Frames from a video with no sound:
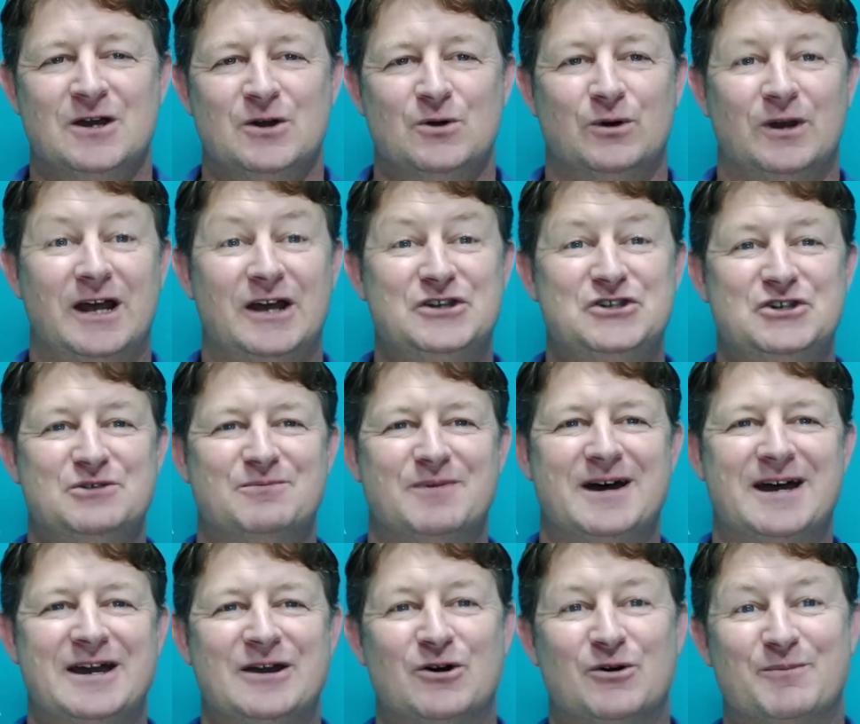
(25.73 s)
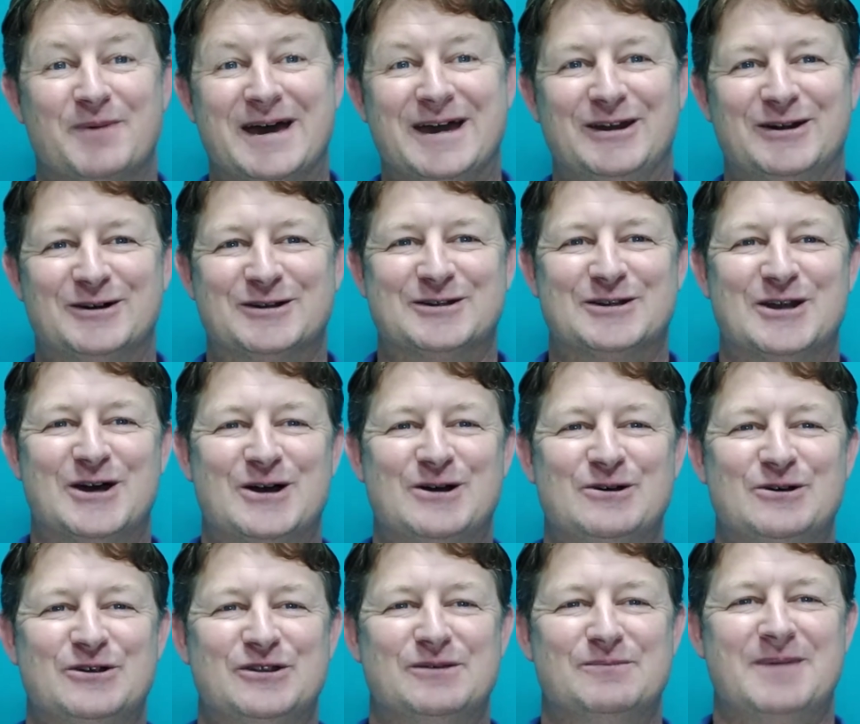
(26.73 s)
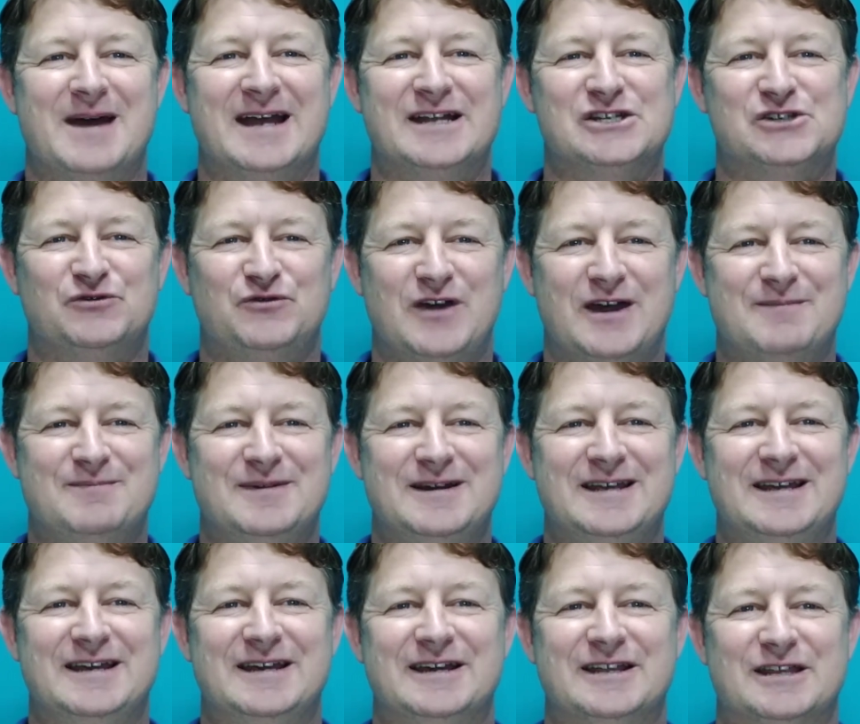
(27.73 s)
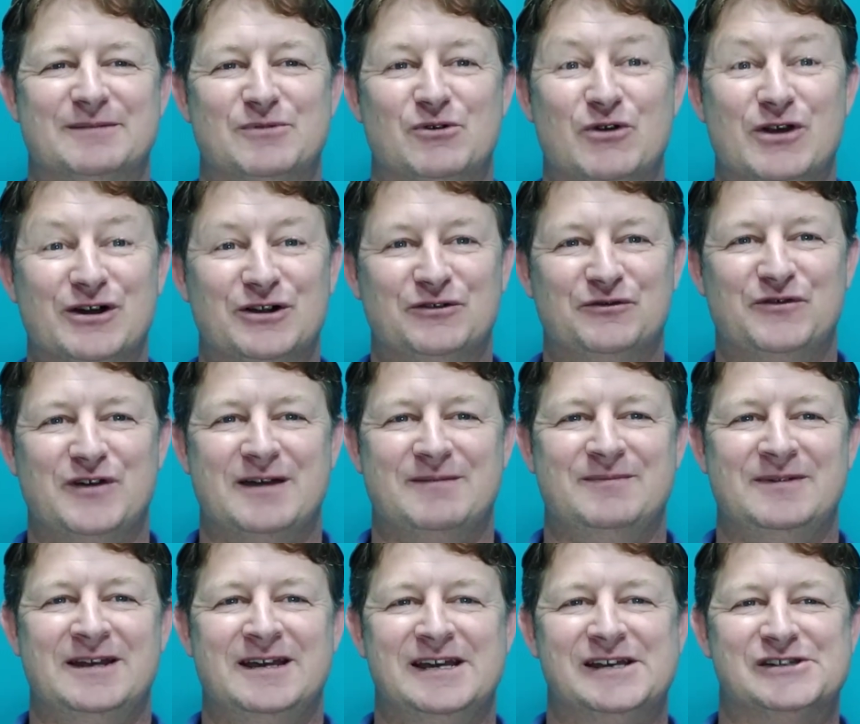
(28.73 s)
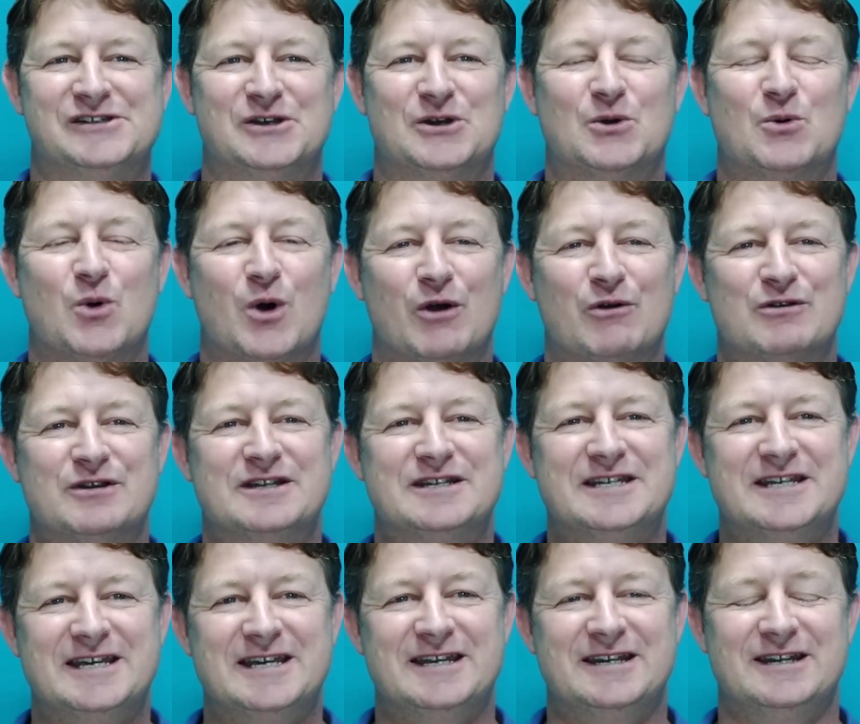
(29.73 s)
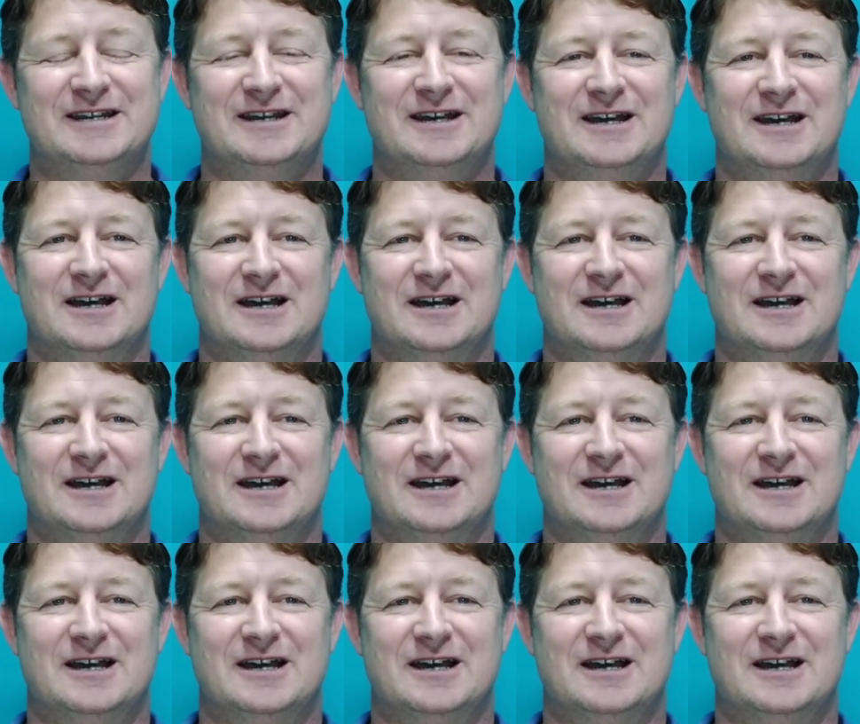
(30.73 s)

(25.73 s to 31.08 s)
Well, as you may or may not know, the man's family, the Morrell family, is in quarantine